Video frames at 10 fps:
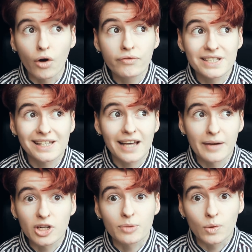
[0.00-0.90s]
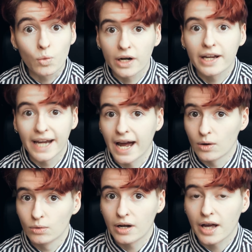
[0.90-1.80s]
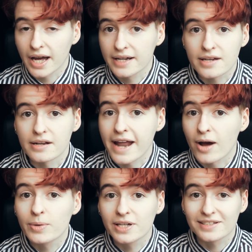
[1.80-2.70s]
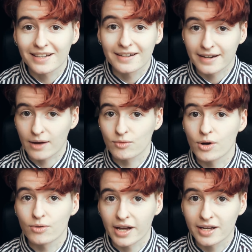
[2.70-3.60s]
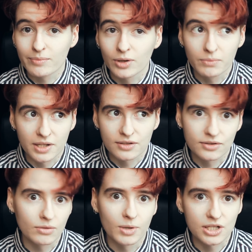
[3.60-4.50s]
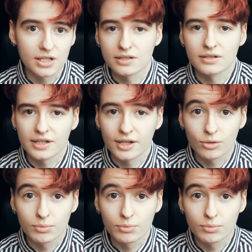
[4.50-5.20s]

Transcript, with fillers: Obviously, I'm going to be working out a heck ton now because I now know that I can build muscle so much easier than I